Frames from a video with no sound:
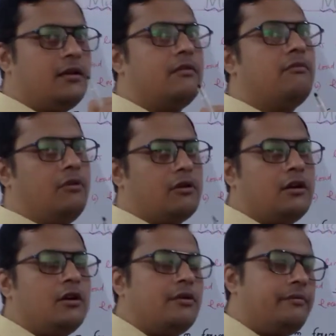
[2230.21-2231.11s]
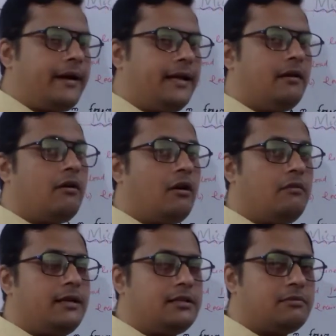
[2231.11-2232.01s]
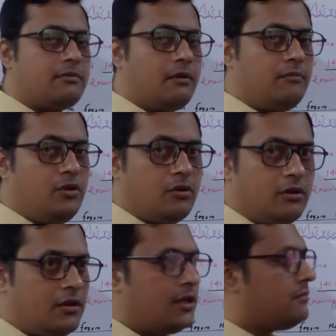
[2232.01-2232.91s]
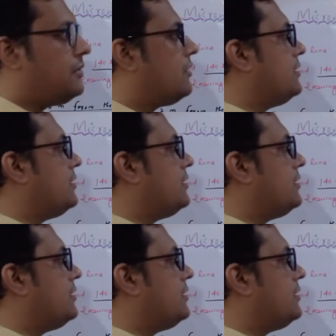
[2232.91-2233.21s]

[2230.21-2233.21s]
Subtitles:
4. Why always from load? Because